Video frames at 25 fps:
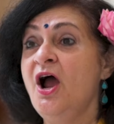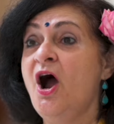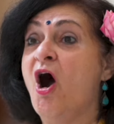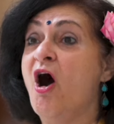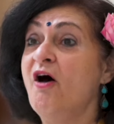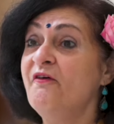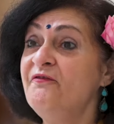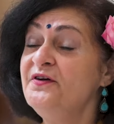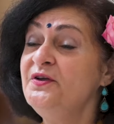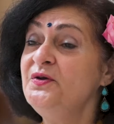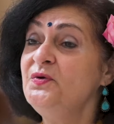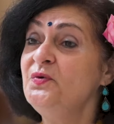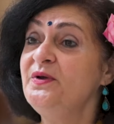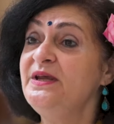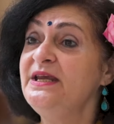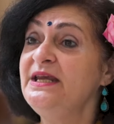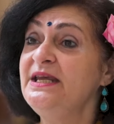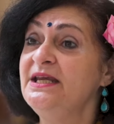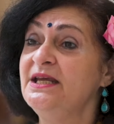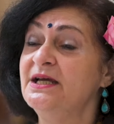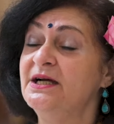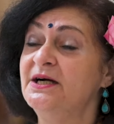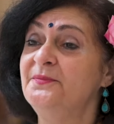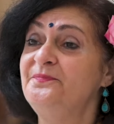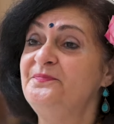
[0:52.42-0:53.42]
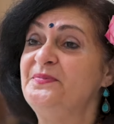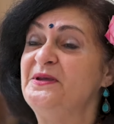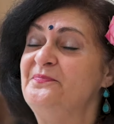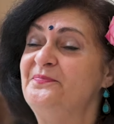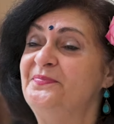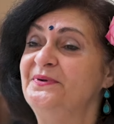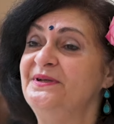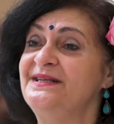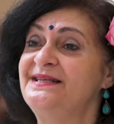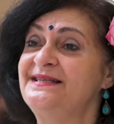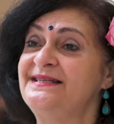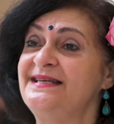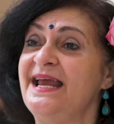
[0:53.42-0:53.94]
Often we hear
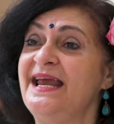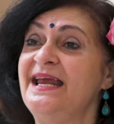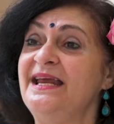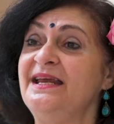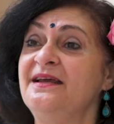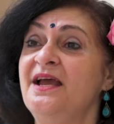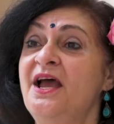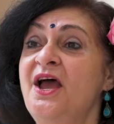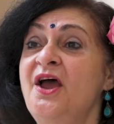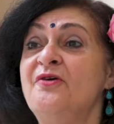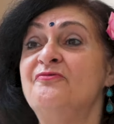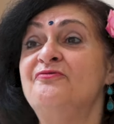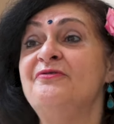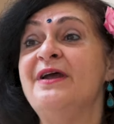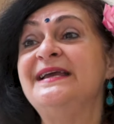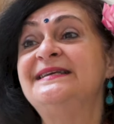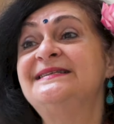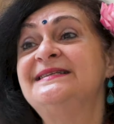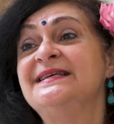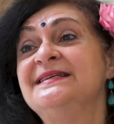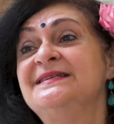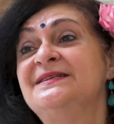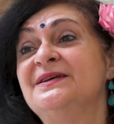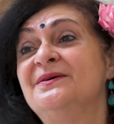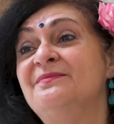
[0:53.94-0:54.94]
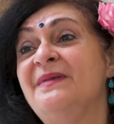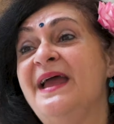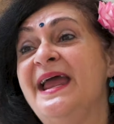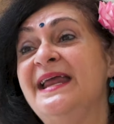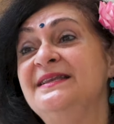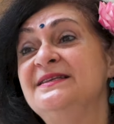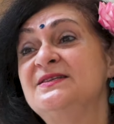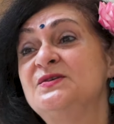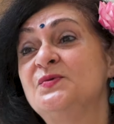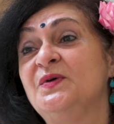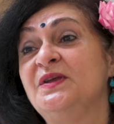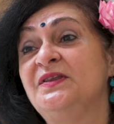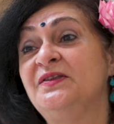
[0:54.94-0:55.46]
people say, racism
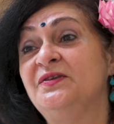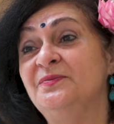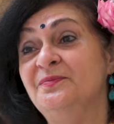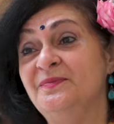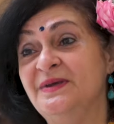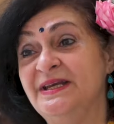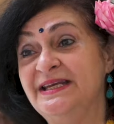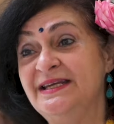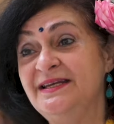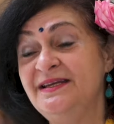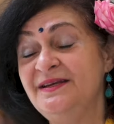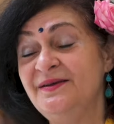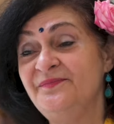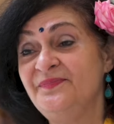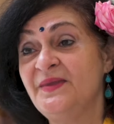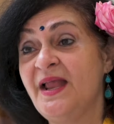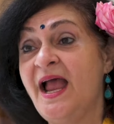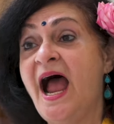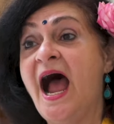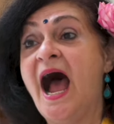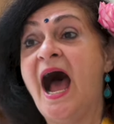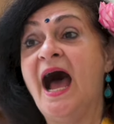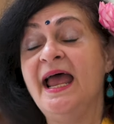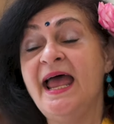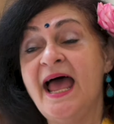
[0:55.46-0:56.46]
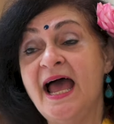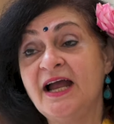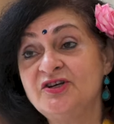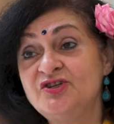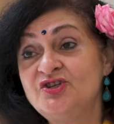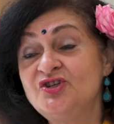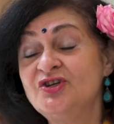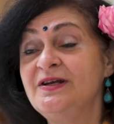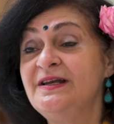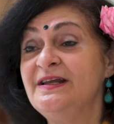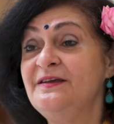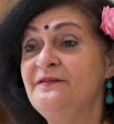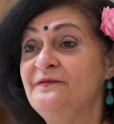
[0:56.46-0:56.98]
ends with me. I
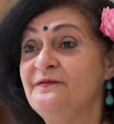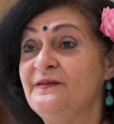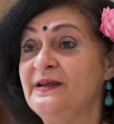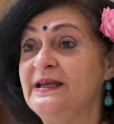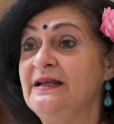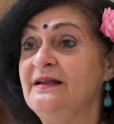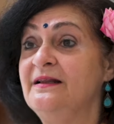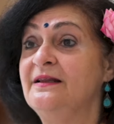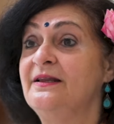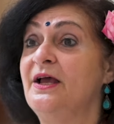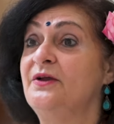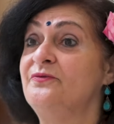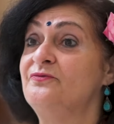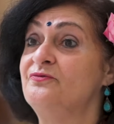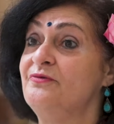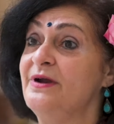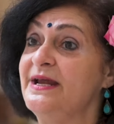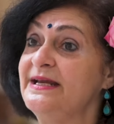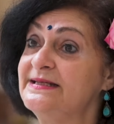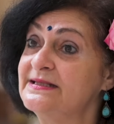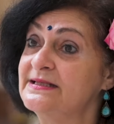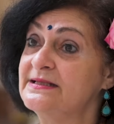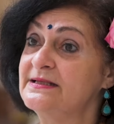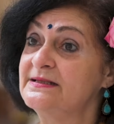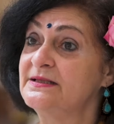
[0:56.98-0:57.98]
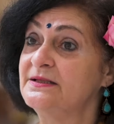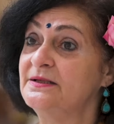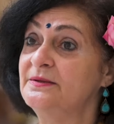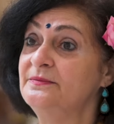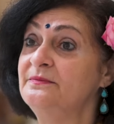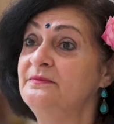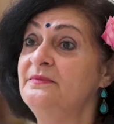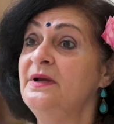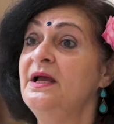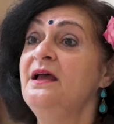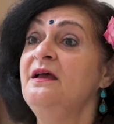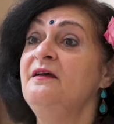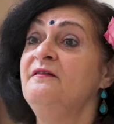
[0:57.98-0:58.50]
actually feel that
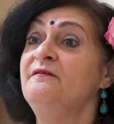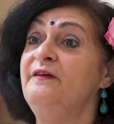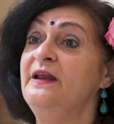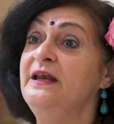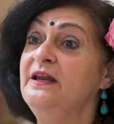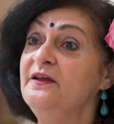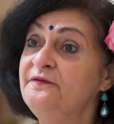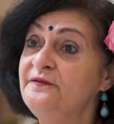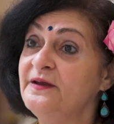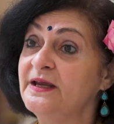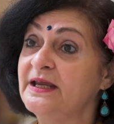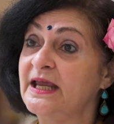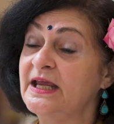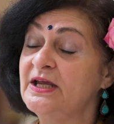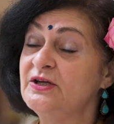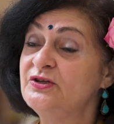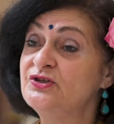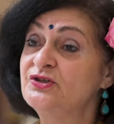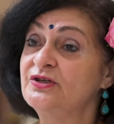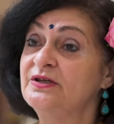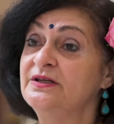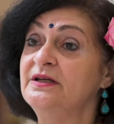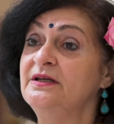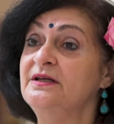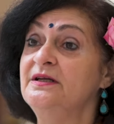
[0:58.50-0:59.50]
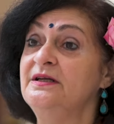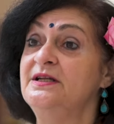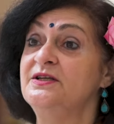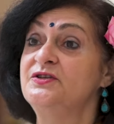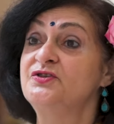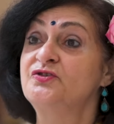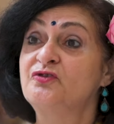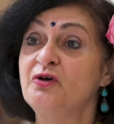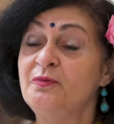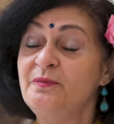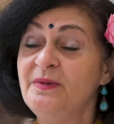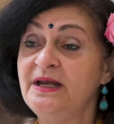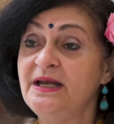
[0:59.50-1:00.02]
racism, vilification,
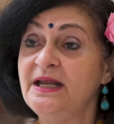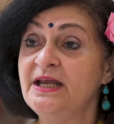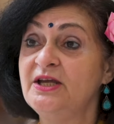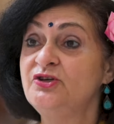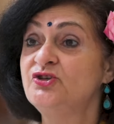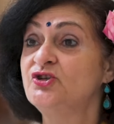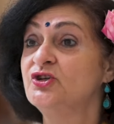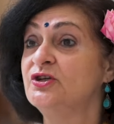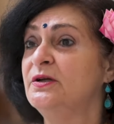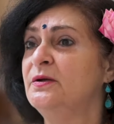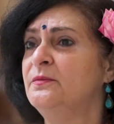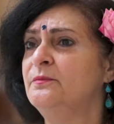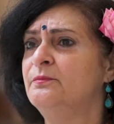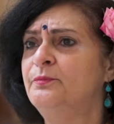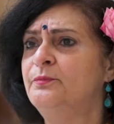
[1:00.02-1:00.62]
discrimination,